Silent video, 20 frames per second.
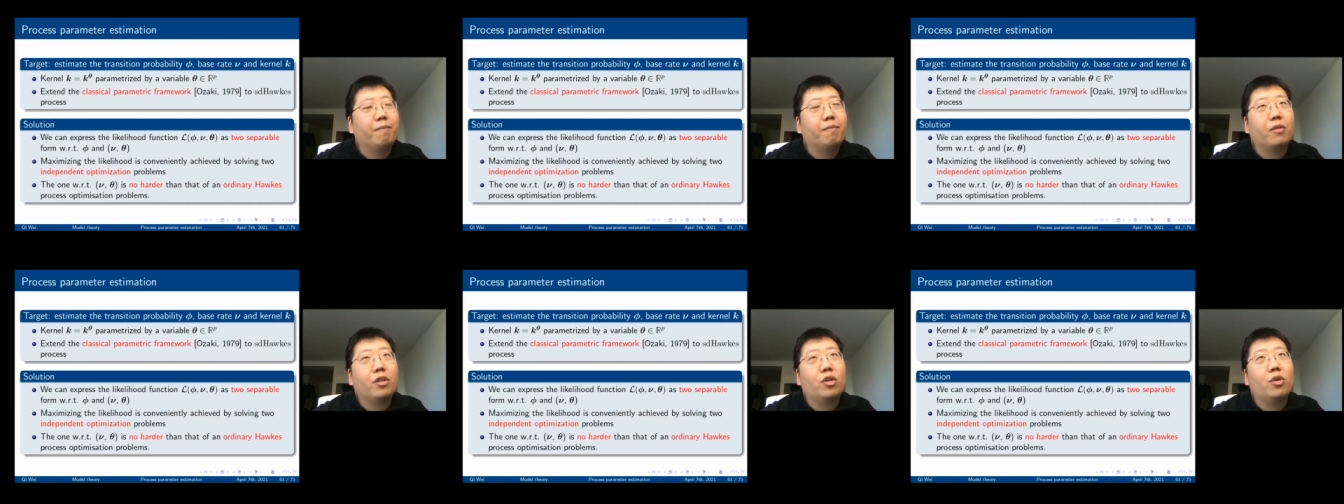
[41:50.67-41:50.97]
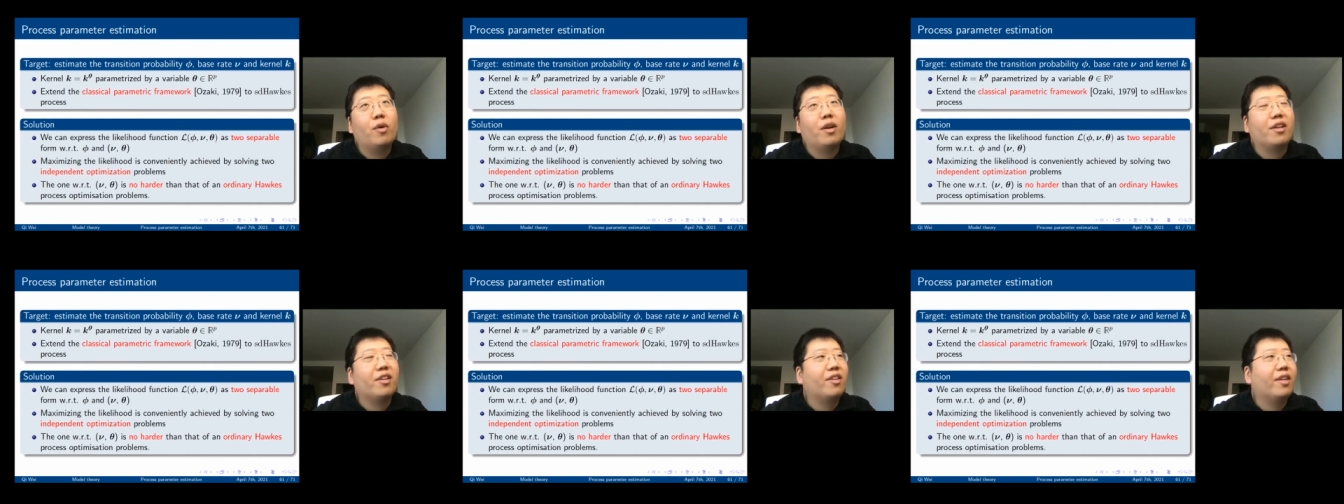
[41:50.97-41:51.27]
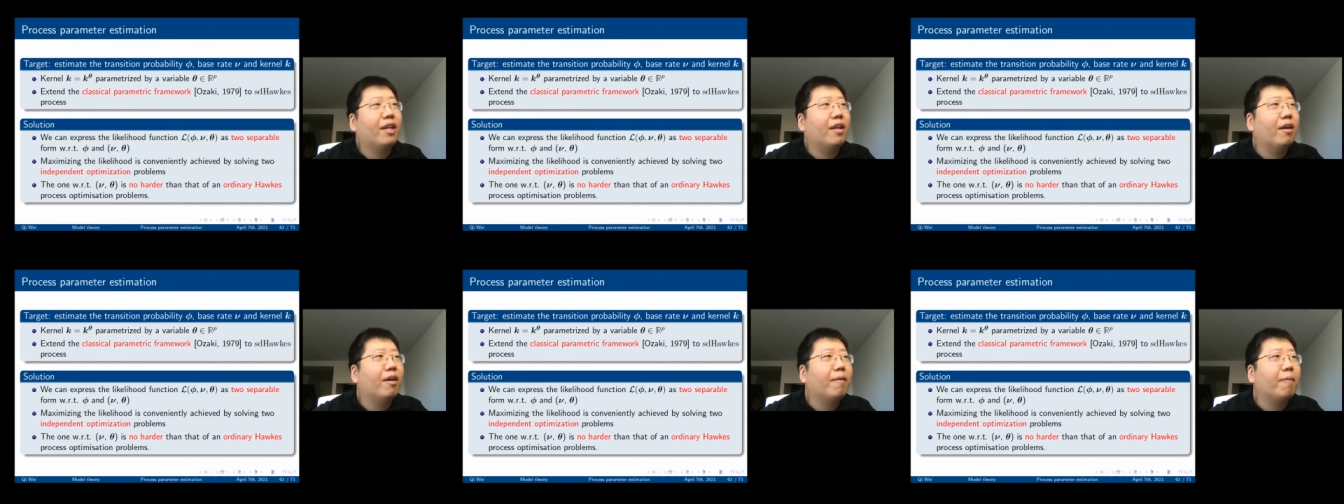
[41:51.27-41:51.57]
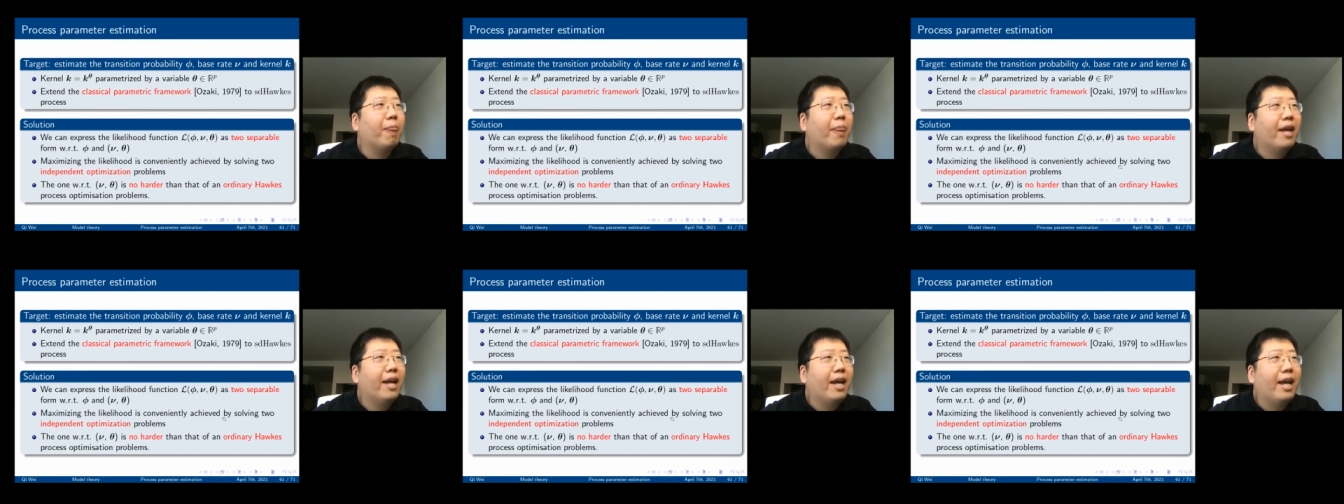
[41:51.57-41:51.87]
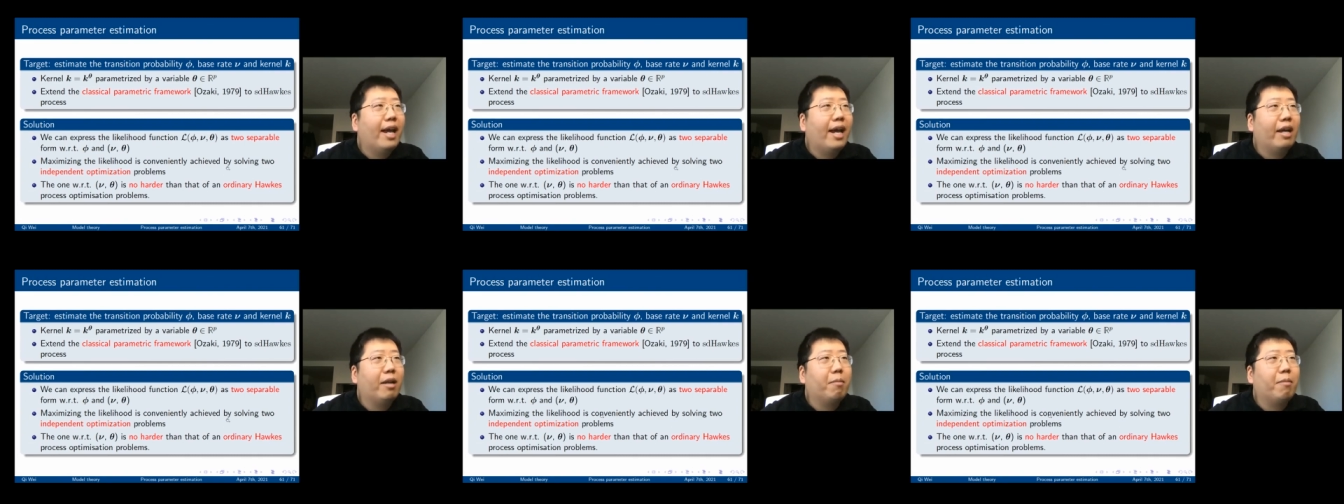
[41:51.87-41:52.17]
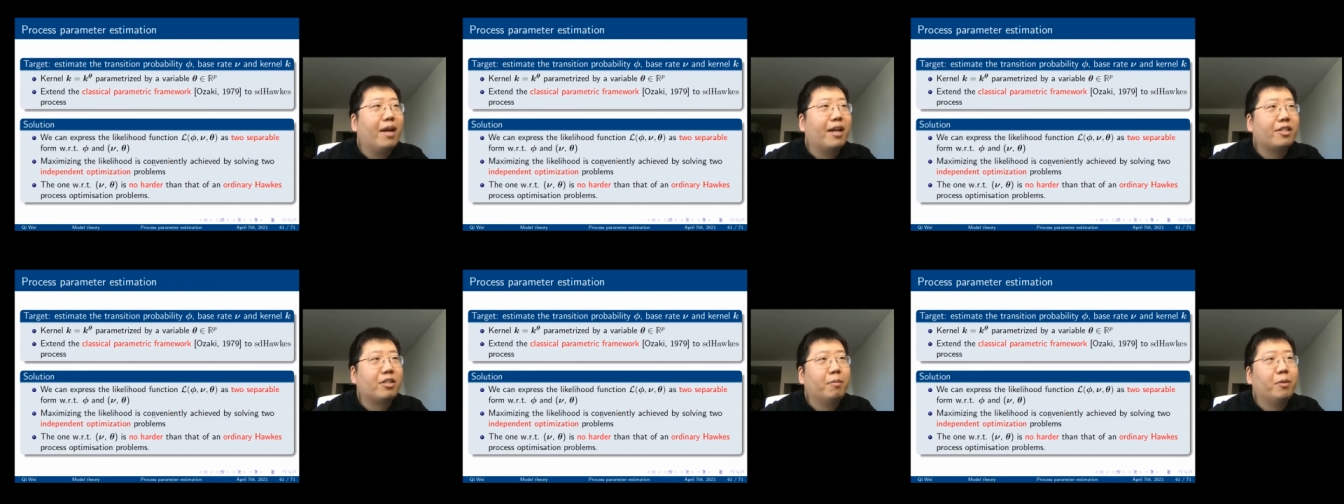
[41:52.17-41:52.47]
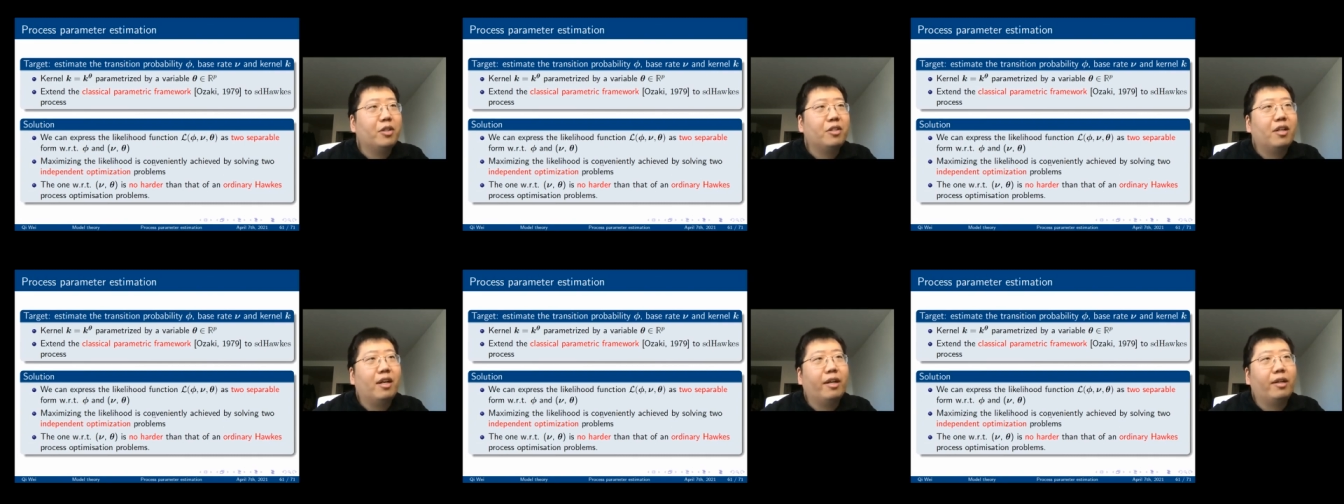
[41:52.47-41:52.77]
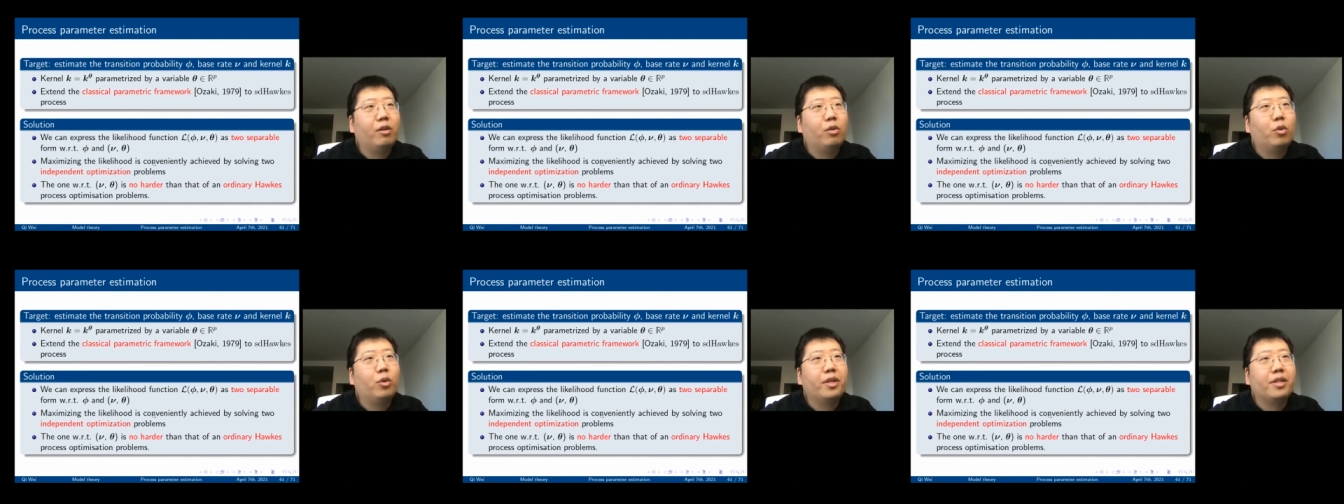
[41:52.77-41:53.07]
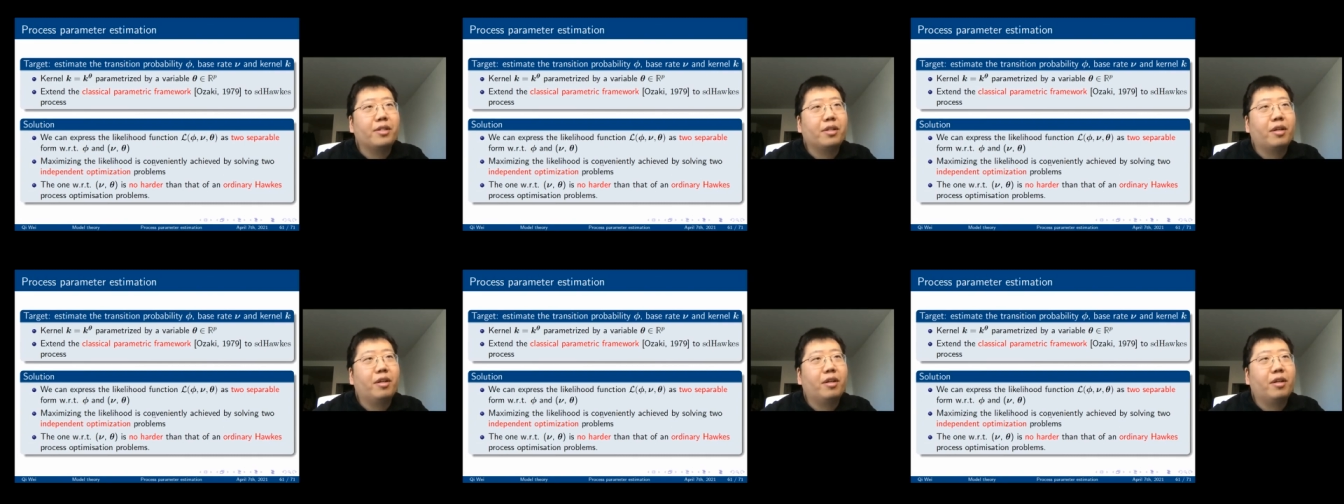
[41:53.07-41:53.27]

nu and theta, and maximum the likelihood is